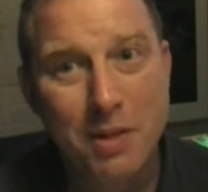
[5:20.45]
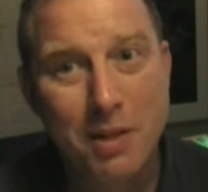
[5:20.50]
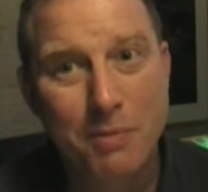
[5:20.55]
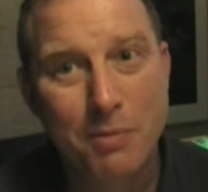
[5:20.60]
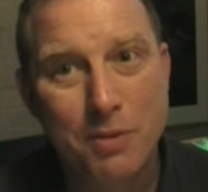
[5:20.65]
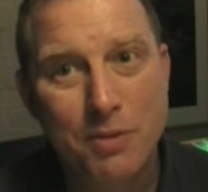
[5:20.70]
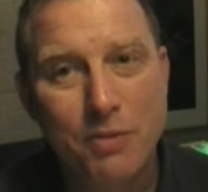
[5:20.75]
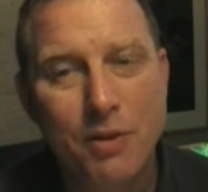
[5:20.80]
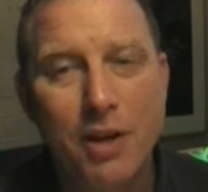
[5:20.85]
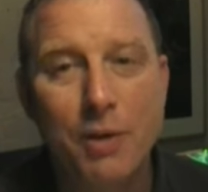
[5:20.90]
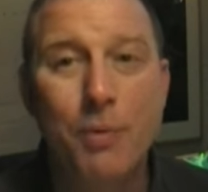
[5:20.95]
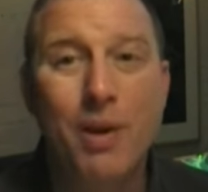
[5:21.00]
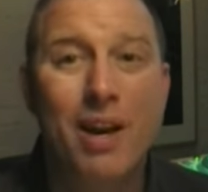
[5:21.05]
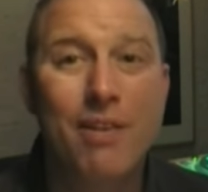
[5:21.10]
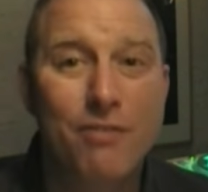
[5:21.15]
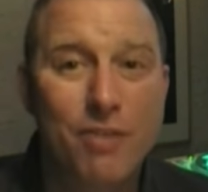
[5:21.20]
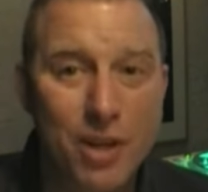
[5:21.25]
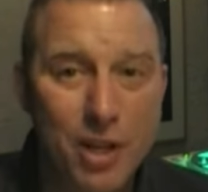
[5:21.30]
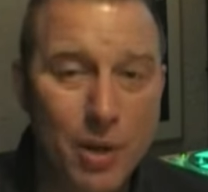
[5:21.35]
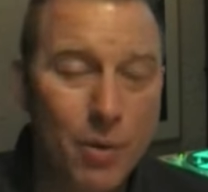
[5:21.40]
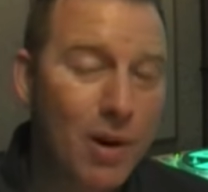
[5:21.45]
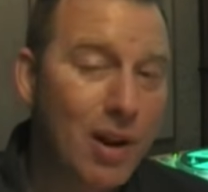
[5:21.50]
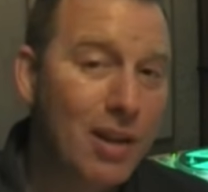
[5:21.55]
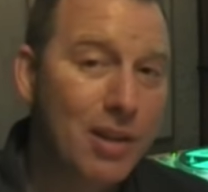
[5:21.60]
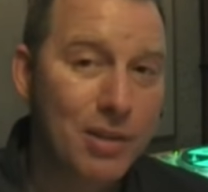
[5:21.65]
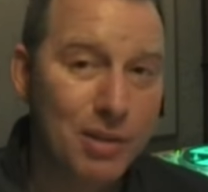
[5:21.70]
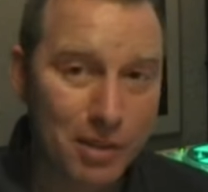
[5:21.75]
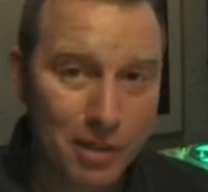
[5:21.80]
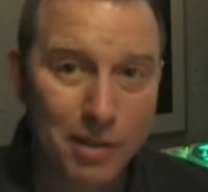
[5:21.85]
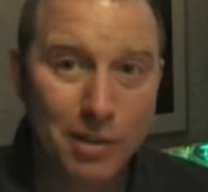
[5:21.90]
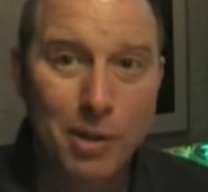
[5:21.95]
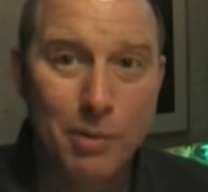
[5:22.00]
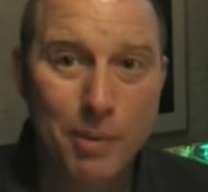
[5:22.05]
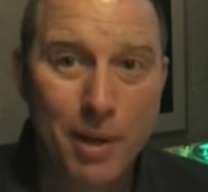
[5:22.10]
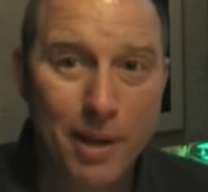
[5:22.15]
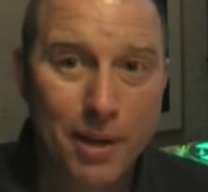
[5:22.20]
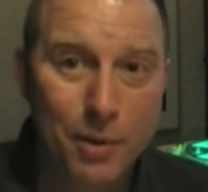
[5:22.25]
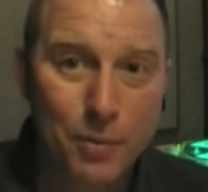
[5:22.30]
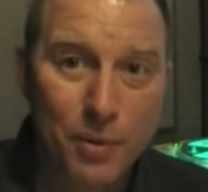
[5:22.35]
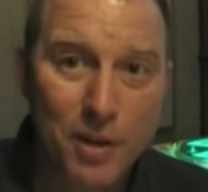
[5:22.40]
That was funny. We got video on it. You can go
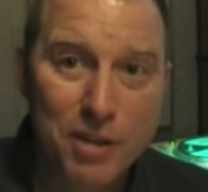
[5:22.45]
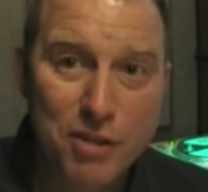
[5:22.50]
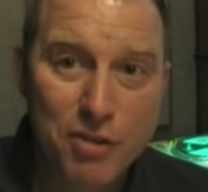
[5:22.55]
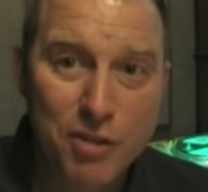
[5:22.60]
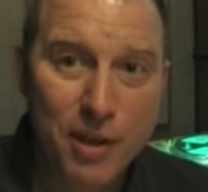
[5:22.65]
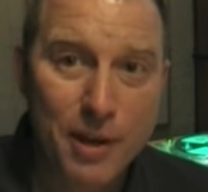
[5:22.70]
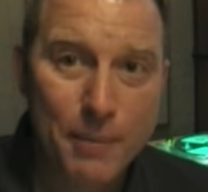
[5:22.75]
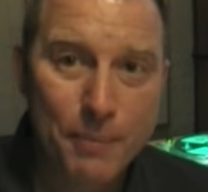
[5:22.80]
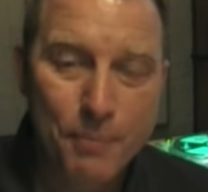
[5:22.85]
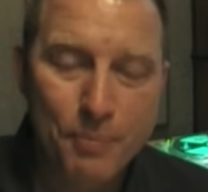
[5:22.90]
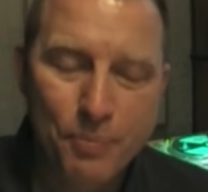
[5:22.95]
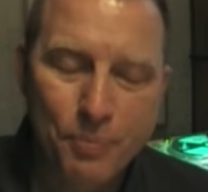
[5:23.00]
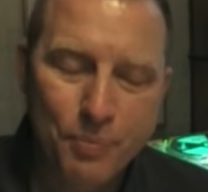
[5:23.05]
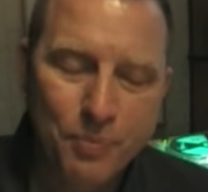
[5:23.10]
back and watch that.